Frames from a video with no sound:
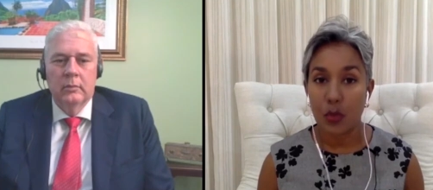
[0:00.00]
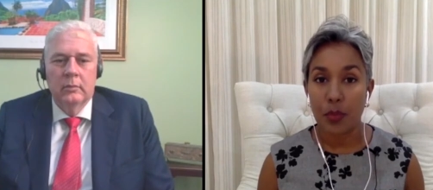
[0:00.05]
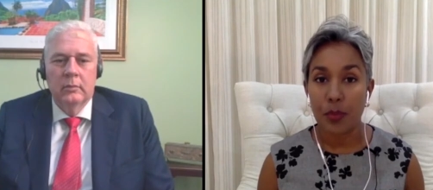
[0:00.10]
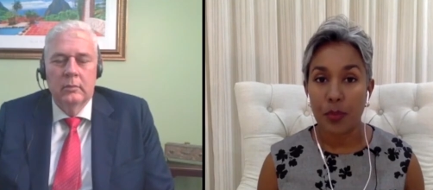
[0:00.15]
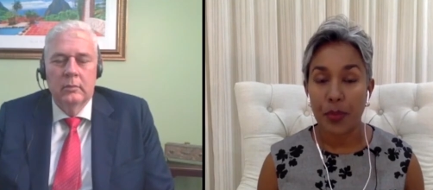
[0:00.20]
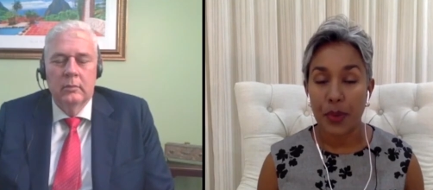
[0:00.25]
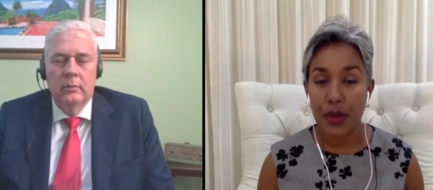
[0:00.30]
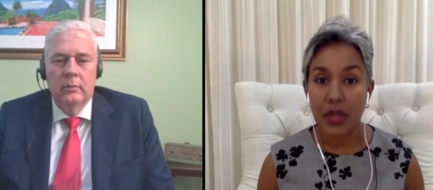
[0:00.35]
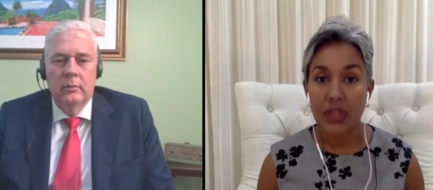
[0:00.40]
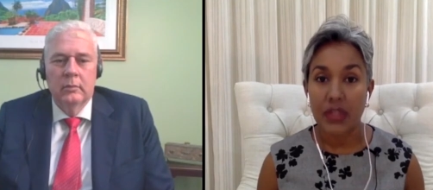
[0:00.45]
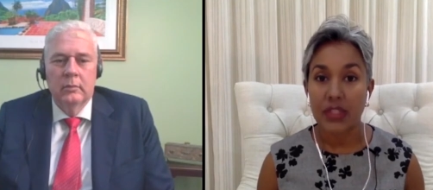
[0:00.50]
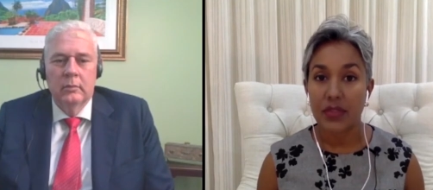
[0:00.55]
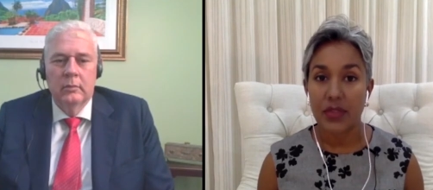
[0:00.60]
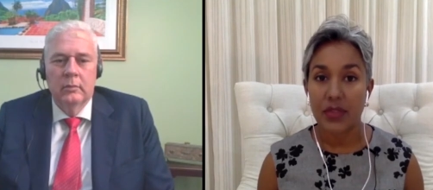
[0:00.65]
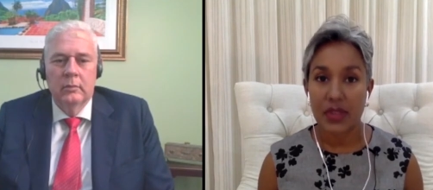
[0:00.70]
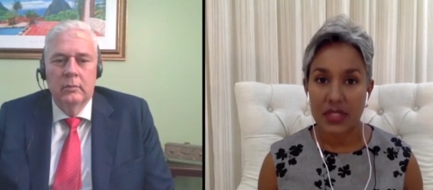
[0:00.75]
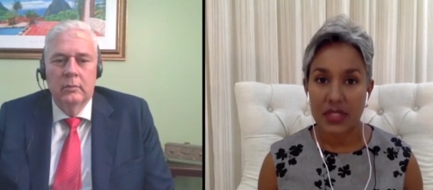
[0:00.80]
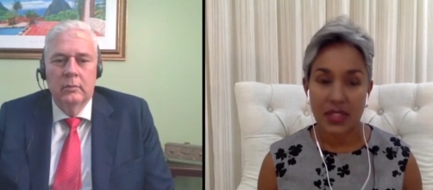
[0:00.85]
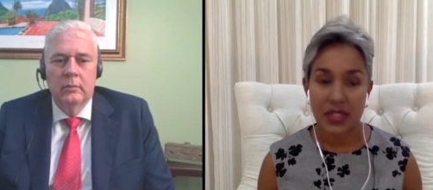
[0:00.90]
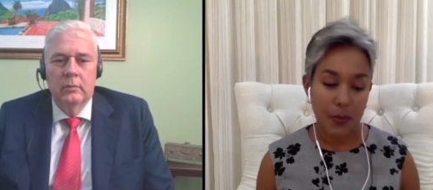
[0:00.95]
Speaker 1: know
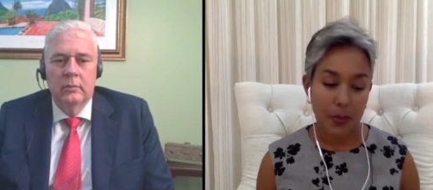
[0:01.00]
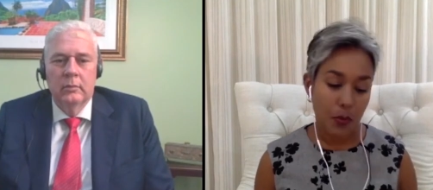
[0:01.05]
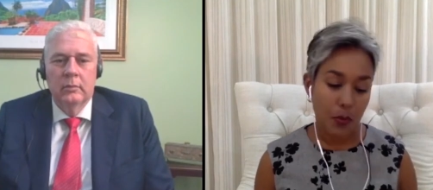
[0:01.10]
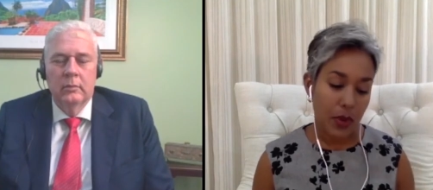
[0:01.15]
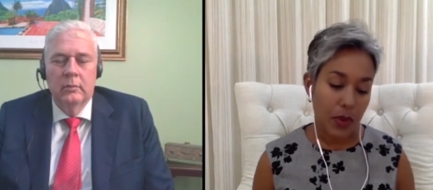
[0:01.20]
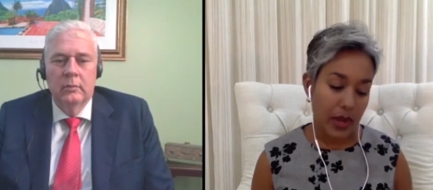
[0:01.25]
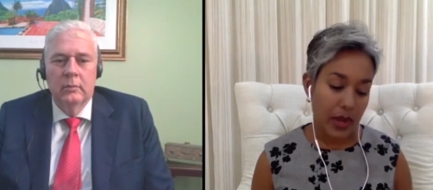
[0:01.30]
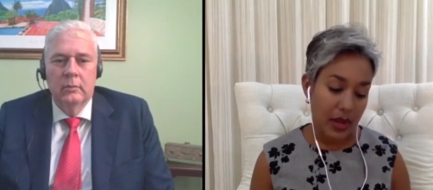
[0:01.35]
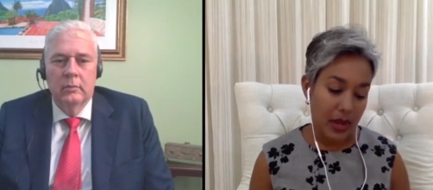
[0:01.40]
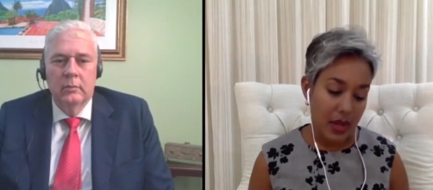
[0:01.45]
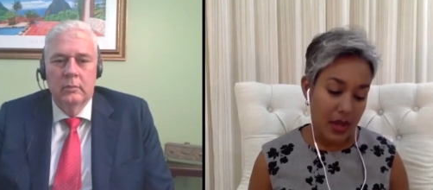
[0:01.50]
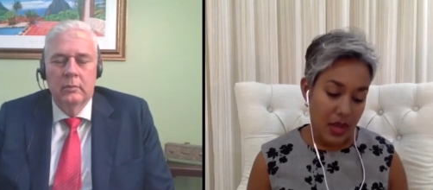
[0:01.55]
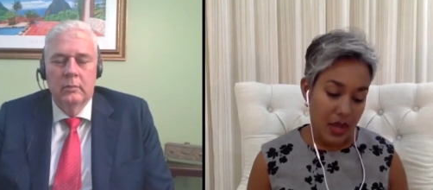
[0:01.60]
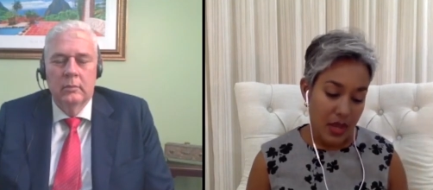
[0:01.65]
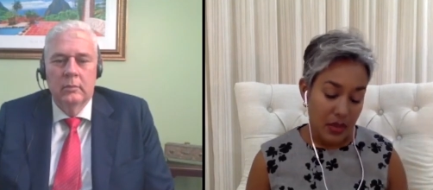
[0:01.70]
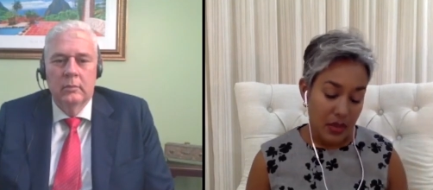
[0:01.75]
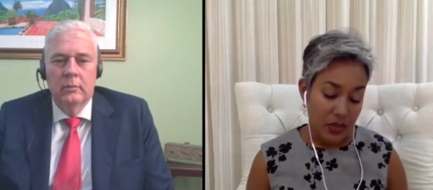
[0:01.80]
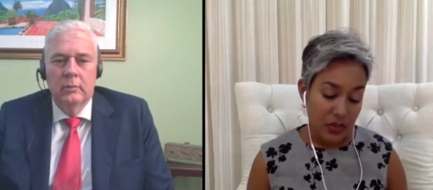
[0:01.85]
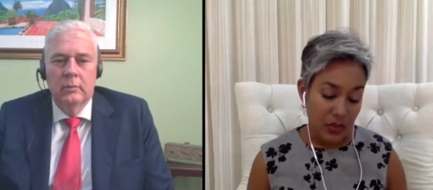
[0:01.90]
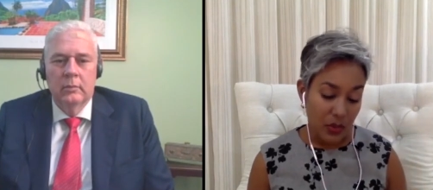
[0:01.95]
productive in some way.
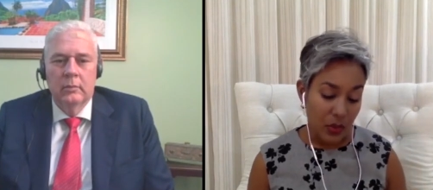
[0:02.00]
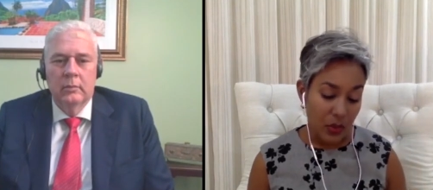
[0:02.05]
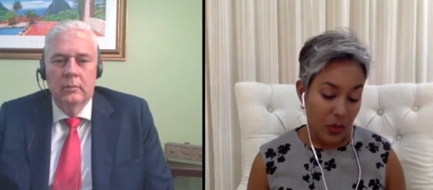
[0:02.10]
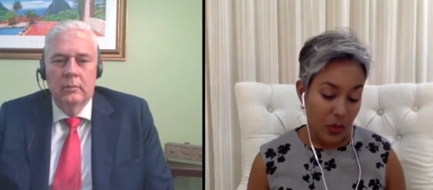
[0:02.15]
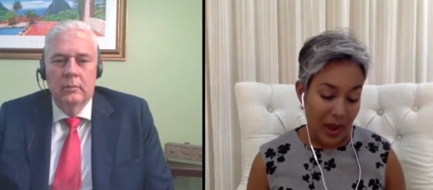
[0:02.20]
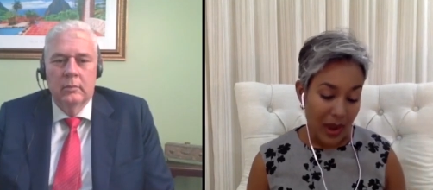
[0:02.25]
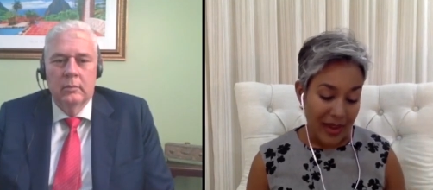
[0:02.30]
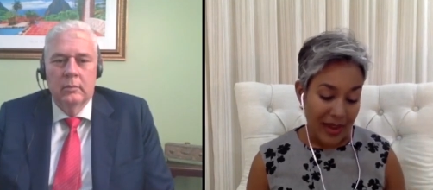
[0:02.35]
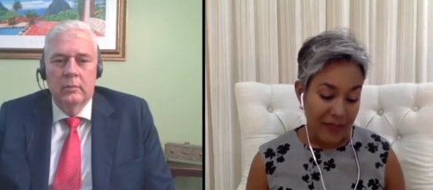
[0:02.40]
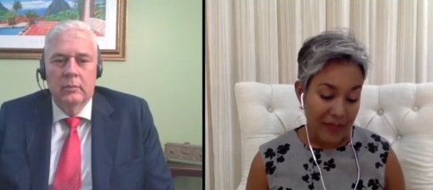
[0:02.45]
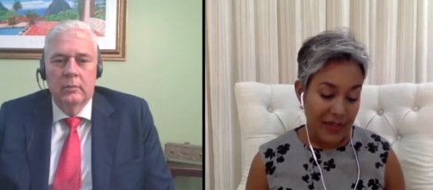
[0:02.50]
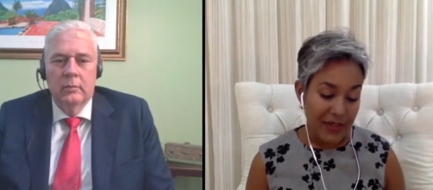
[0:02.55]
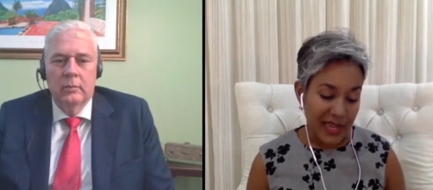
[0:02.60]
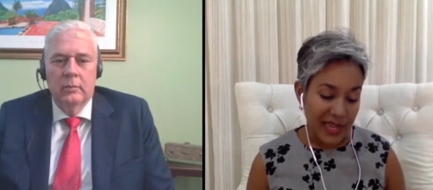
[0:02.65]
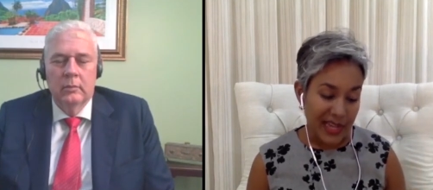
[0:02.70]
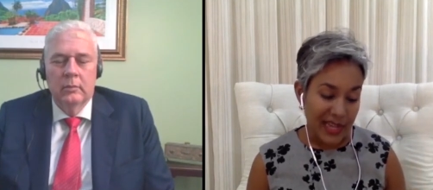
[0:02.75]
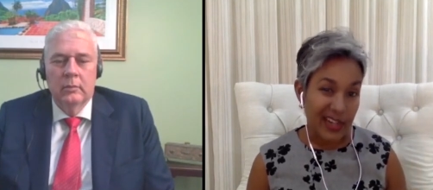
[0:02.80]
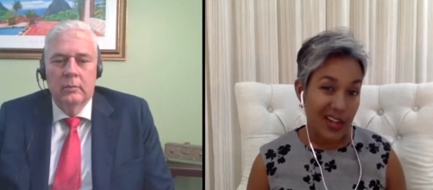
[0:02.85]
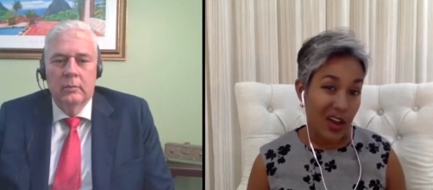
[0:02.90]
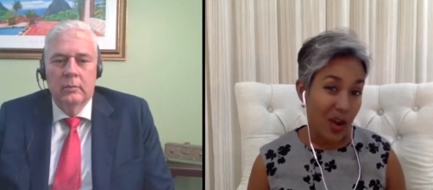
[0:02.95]
So I feel
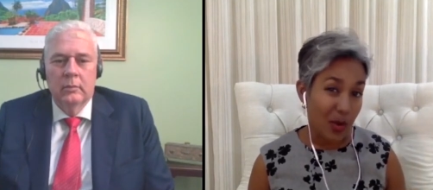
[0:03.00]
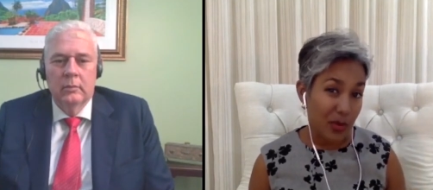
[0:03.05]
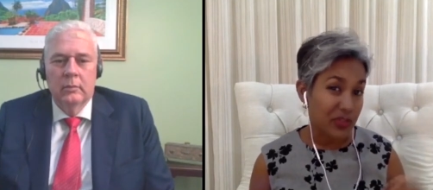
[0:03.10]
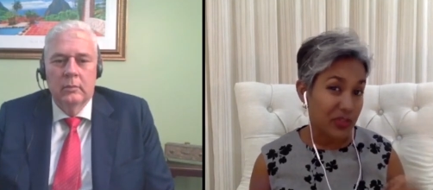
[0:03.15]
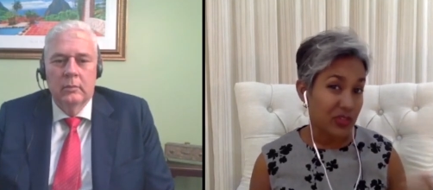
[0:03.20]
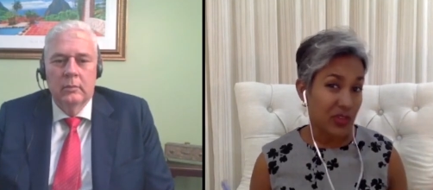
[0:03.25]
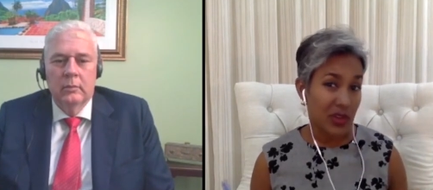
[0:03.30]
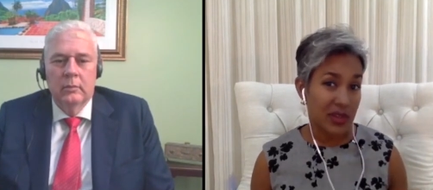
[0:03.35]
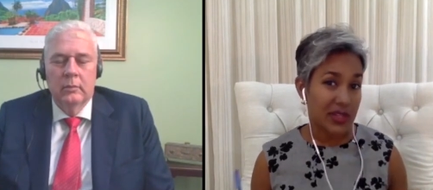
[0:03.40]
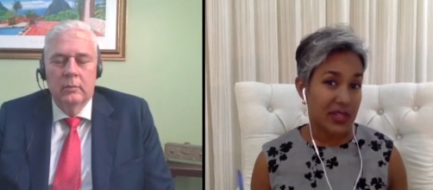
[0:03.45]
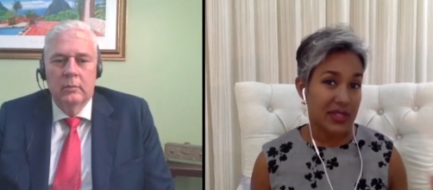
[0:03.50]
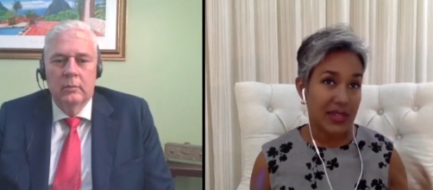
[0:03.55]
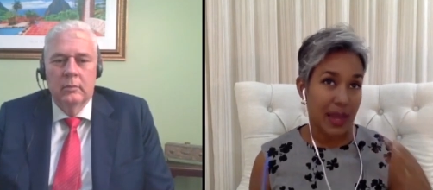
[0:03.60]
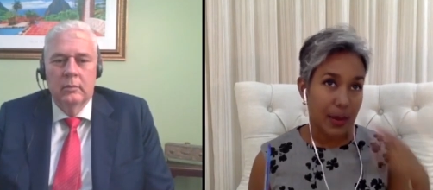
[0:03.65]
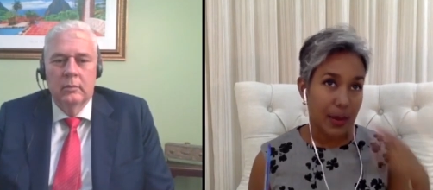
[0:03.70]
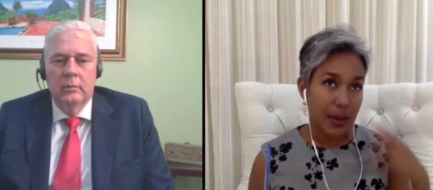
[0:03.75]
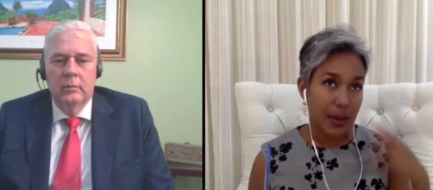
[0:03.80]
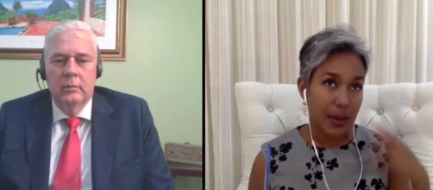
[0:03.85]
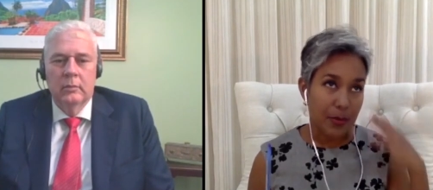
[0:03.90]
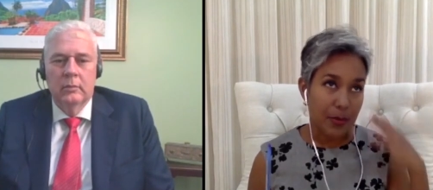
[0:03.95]
like now is not the
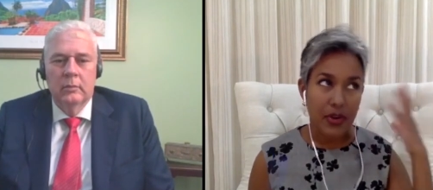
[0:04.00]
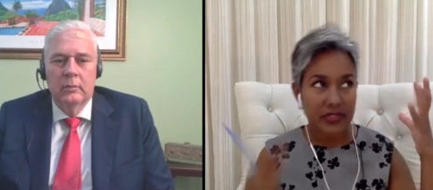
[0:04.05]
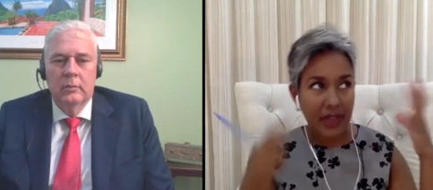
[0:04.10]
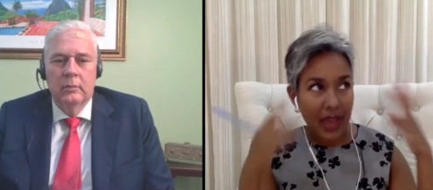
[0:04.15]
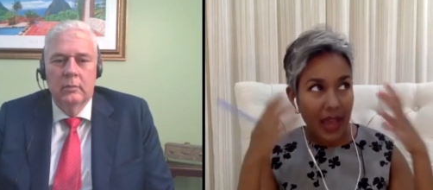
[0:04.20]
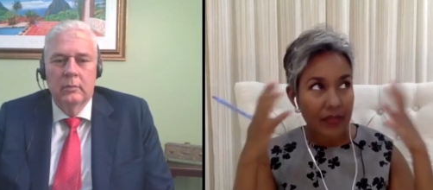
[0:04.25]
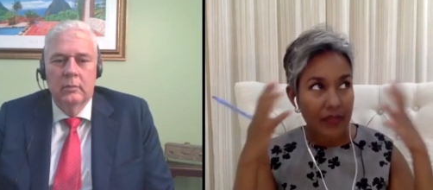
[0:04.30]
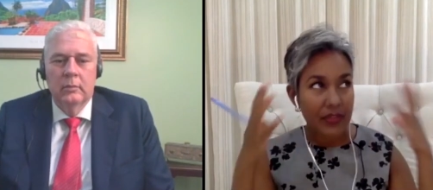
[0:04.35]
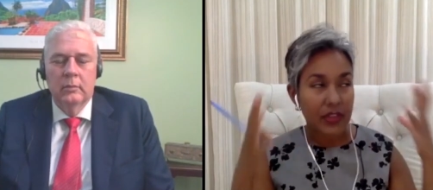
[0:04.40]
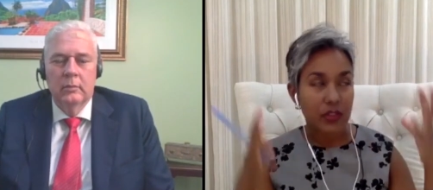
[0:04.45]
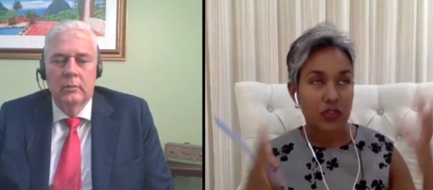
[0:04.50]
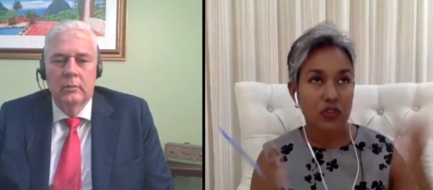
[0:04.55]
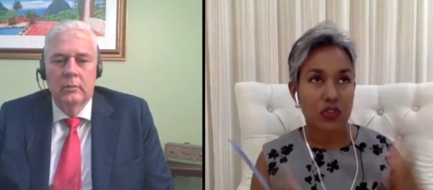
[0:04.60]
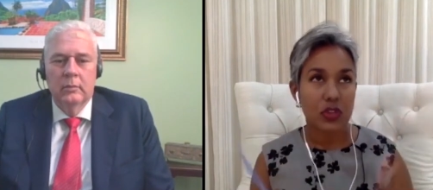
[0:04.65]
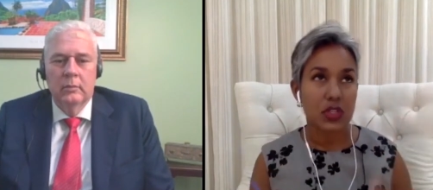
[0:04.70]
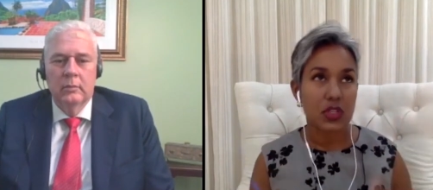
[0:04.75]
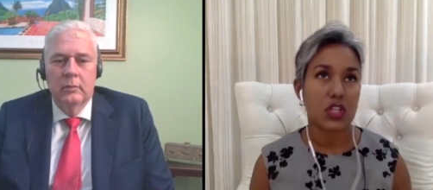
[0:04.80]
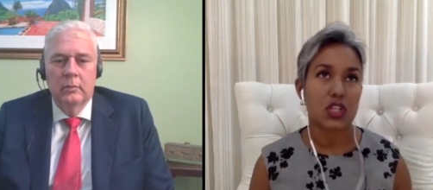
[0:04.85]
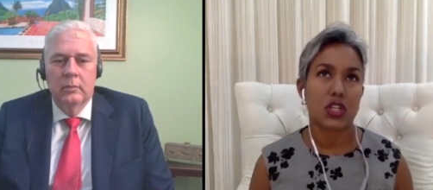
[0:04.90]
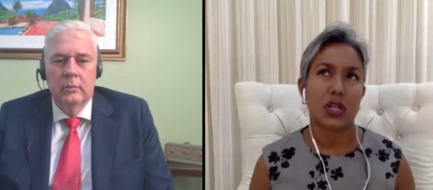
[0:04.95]
time for us to have these
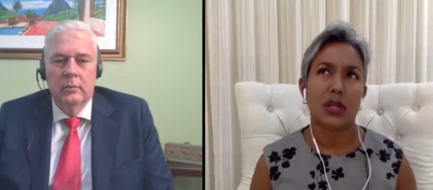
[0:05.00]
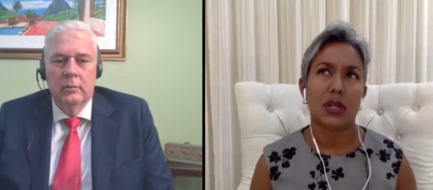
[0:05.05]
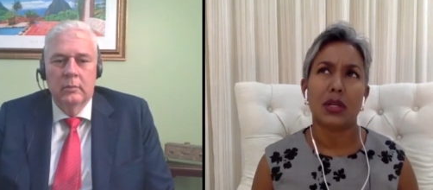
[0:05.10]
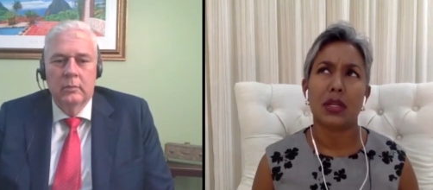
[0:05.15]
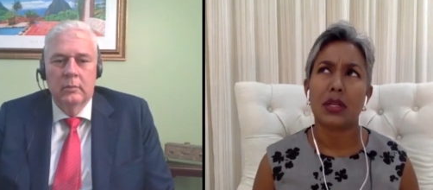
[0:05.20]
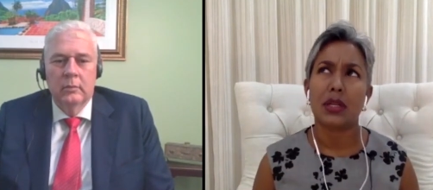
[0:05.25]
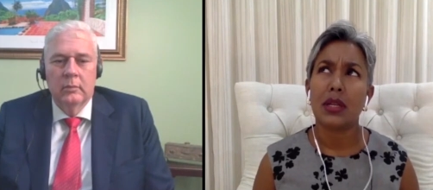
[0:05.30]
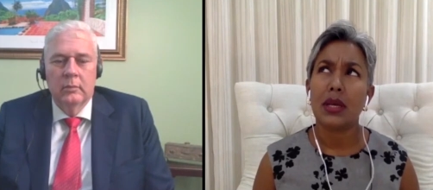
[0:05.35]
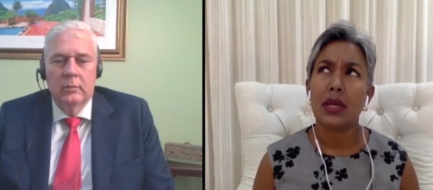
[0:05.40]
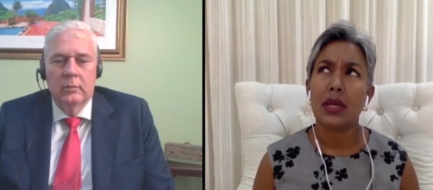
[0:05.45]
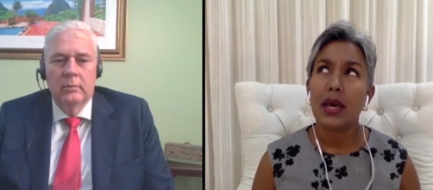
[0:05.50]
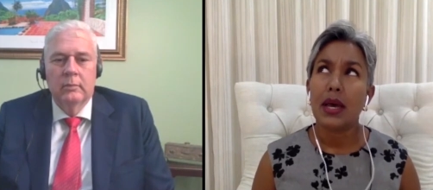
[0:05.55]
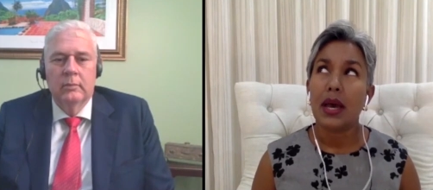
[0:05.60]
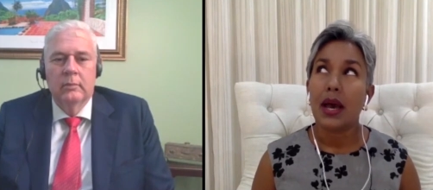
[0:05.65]
traditional